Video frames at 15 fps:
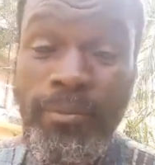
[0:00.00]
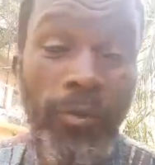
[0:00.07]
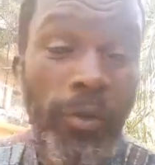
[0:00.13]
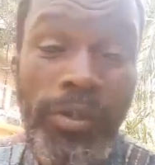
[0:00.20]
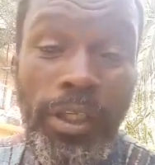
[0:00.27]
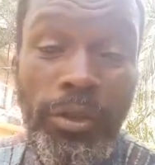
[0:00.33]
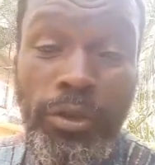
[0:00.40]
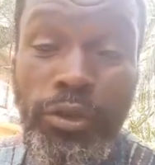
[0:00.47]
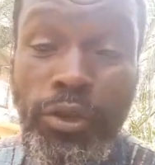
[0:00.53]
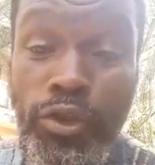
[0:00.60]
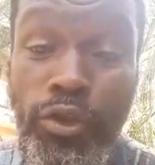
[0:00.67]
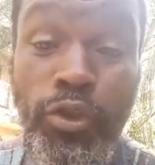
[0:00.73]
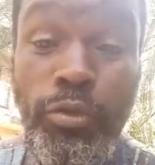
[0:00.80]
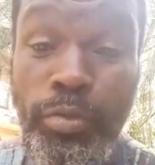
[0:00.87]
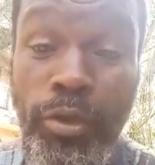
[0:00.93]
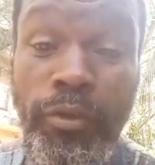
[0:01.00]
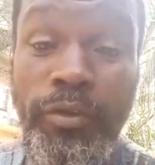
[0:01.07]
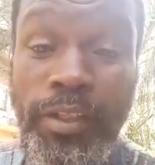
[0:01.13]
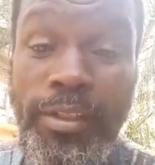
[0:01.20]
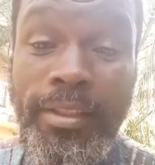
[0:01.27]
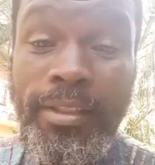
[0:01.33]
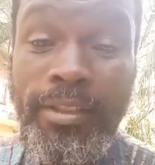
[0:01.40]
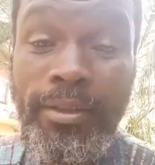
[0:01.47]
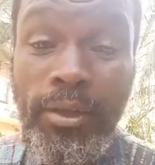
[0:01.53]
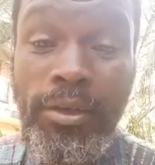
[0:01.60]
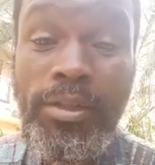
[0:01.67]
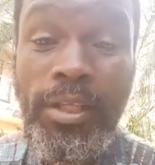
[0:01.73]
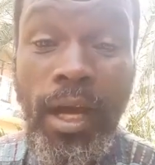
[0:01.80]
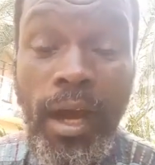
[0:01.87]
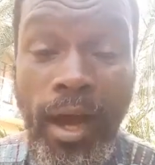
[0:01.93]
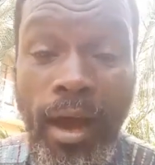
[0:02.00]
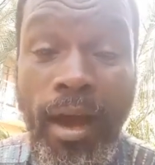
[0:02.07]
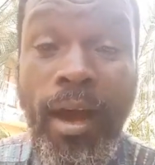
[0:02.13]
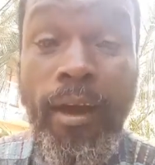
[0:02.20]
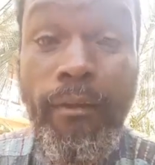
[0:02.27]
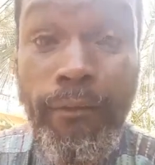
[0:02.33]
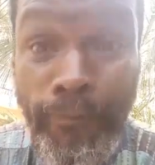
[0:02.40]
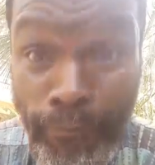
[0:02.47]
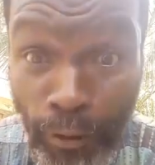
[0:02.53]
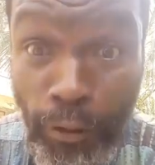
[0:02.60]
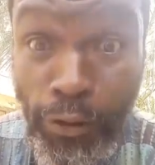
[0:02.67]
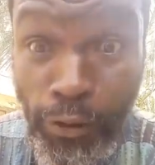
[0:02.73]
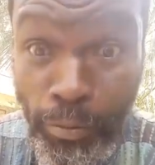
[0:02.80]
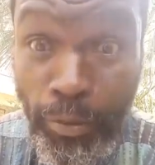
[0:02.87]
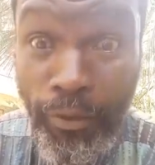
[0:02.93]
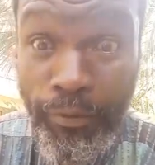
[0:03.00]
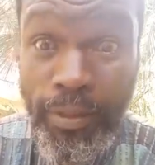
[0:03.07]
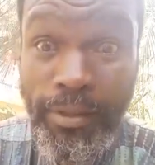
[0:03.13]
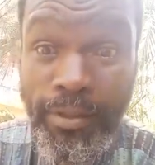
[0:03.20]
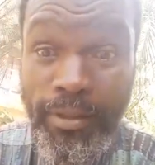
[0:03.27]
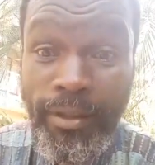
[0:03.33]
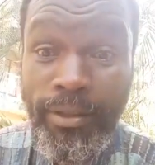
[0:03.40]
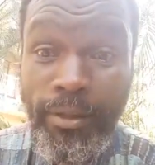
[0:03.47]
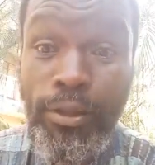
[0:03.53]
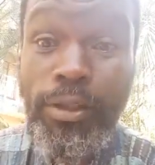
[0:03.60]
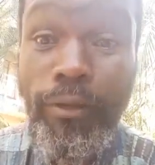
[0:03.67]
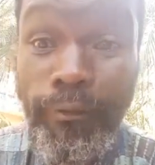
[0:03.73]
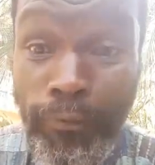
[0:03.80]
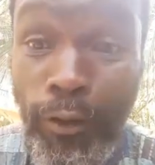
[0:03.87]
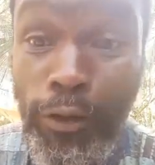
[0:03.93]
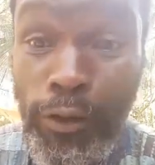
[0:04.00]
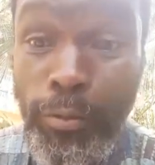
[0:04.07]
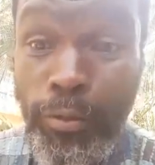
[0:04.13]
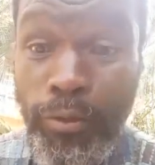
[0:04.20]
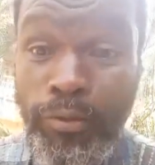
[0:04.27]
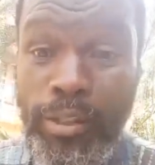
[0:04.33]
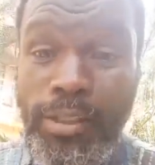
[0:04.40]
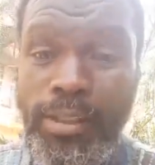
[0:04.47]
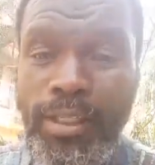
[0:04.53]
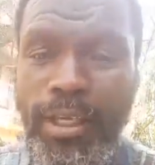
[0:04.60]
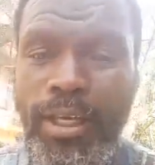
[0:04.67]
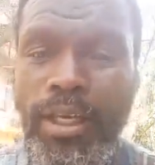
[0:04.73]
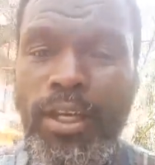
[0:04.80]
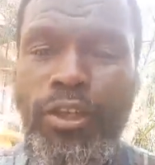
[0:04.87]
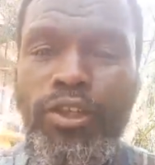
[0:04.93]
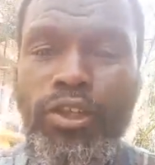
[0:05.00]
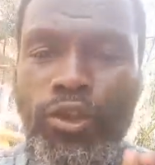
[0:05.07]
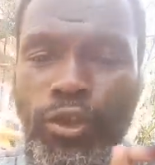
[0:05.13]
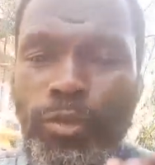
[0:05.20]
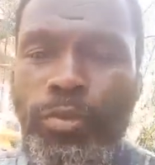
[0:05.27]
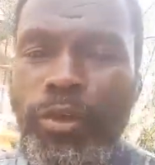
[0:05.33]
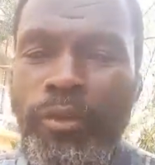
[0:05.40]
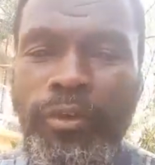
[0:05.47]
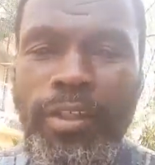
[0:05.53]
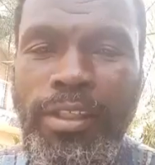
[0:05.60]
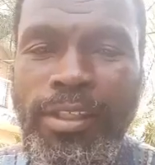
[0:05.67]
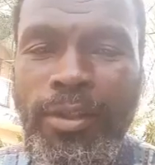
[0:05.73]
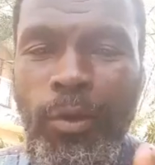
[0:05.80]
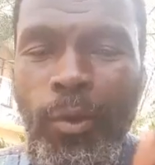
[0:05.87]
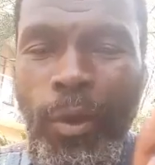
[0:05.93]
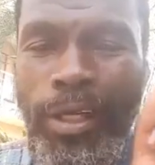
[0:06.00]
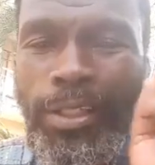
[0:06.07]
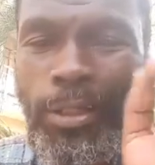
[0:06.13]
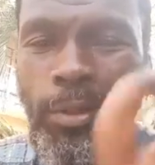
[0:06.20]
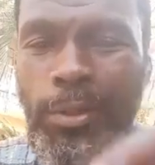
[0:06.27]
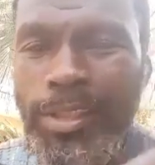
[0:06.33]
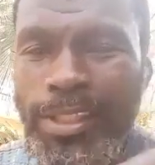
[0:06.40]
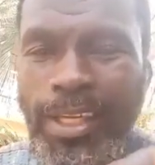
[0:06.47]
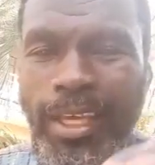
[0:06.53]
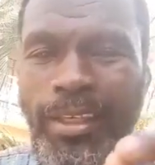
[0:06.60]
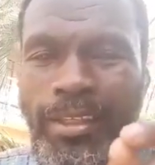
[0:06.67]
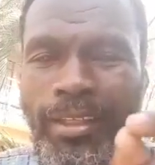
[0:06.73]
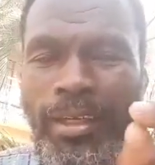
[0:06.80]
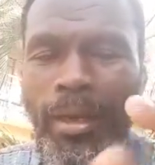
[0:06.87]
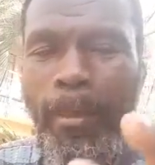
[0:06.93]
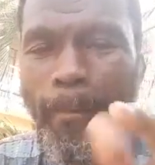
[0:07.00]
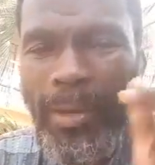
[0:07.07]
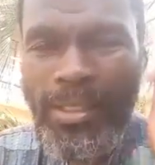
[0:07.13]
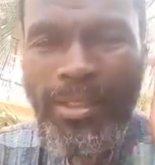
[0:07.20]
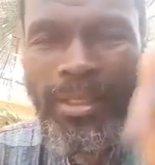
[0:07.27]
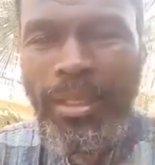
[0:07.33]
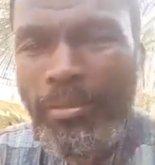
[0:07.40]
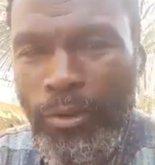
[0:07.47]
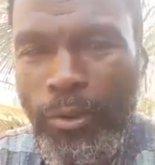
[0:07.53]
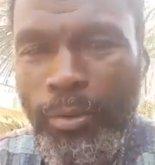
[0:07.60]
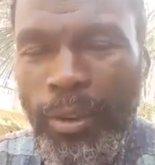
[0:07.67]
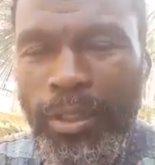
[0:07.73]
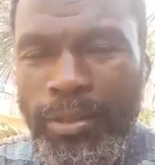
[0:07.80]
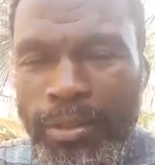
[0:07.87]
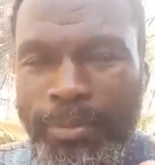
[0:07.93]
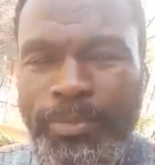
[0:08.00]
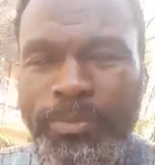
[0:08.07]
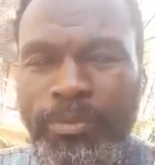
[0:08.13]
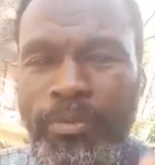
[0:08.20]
Those are not true prophets. Those are false prophets. Those are false prophets. True prophets, what you say must come to pass.